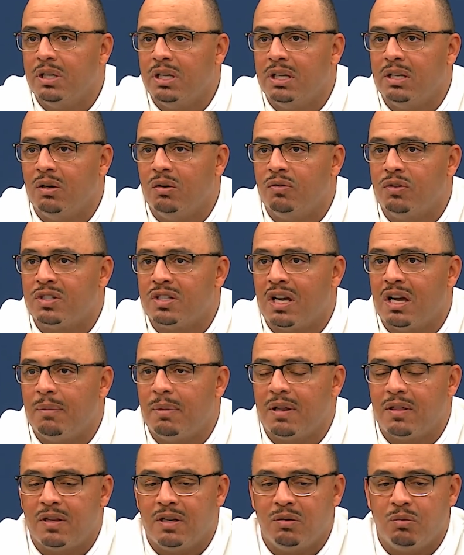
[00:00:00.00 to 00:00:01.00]
And over
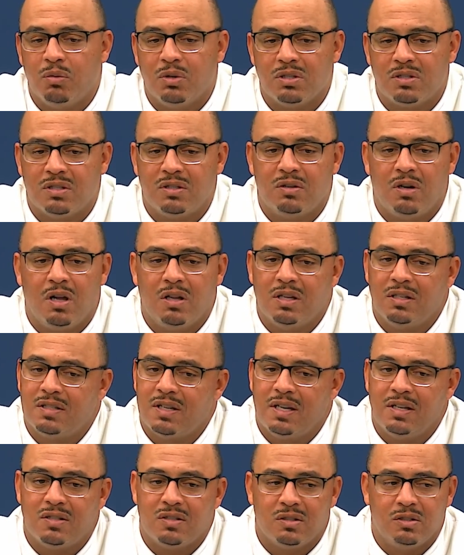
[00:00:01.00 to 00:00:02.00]
time, I think once all it
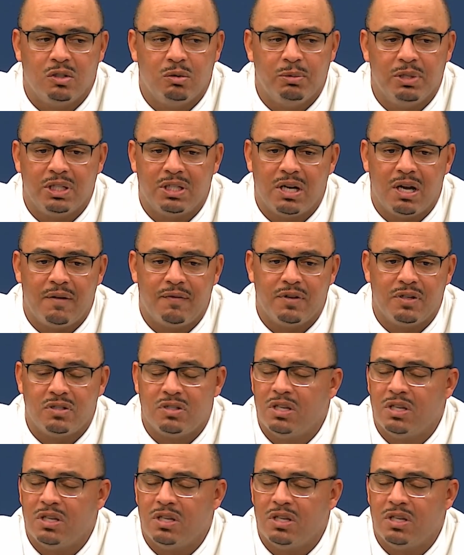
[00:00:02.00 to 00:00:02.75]
takes is a little bit of confidence.